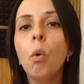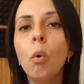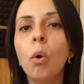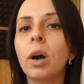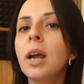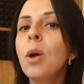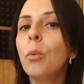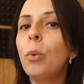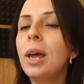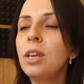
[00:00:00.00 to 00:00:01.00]
or
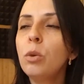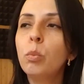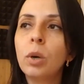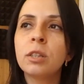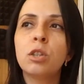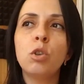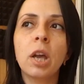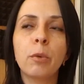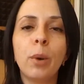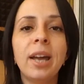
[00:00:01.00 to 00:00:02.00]
when you want to
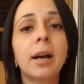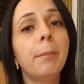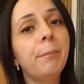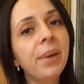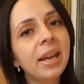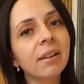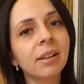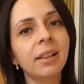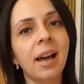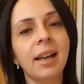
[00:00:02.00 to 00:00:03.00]
acquire bigger
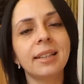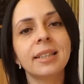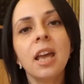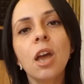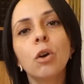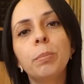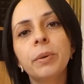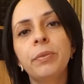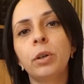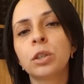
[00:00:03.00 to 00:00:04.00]
clients who
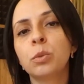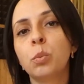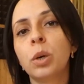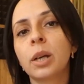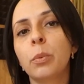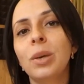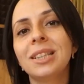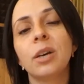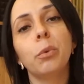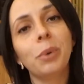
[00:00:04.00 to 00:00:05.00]
prefer to work
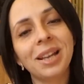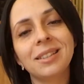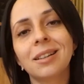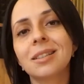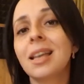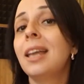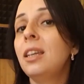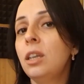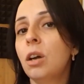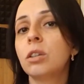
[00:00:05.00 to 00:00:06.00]
with vendors
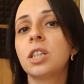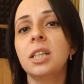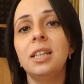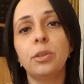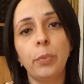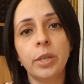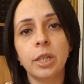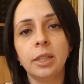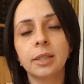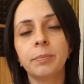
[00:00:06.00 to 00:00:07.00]
and not
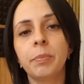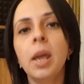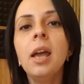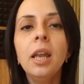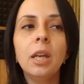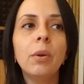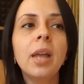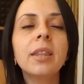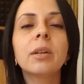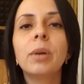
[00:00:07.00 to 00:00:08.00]
individuals. Now,
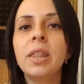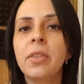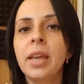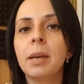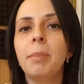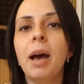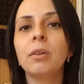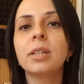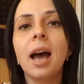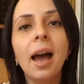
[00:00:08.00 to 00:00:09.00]
another great thing
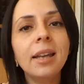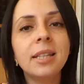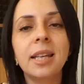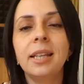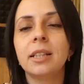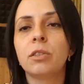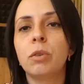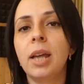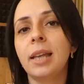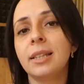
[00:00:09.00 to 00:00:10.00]
about IT
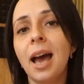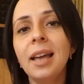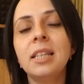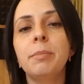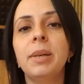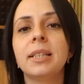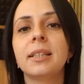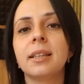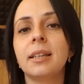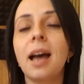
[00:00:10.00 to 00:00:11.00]
industry and IT
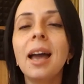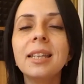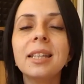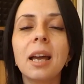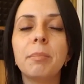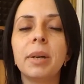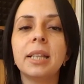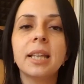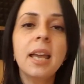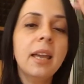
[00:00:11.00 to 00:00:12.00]
business and IT
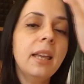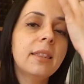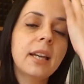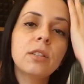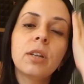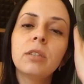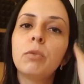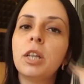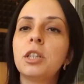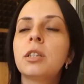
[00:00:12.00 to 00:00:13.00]
companies is that you can
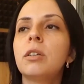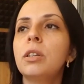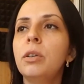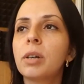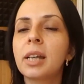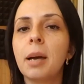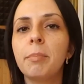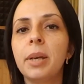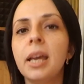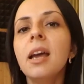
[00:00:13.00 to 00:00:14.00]
register your
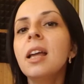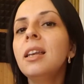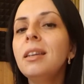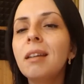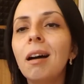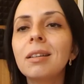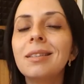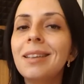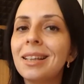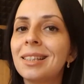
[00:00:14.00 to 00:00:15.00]
company not
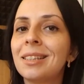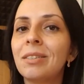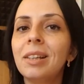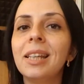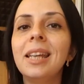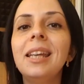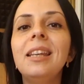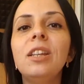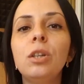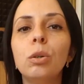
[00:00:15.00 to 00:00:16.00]
necessarily
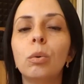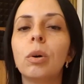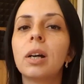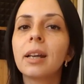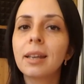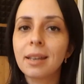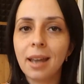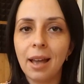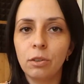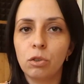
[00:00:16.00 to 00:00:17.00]
in your
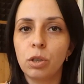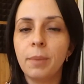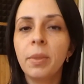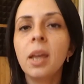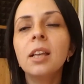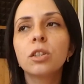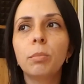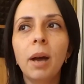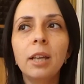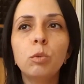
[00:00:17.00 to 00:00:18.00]
country. So
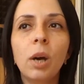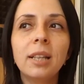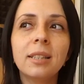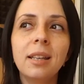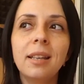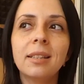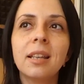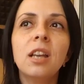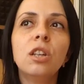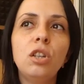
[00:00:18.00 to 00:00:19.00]
my advice is
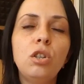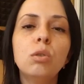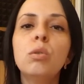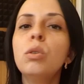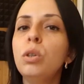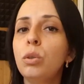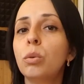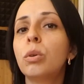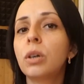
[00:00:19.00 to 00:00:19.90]
do your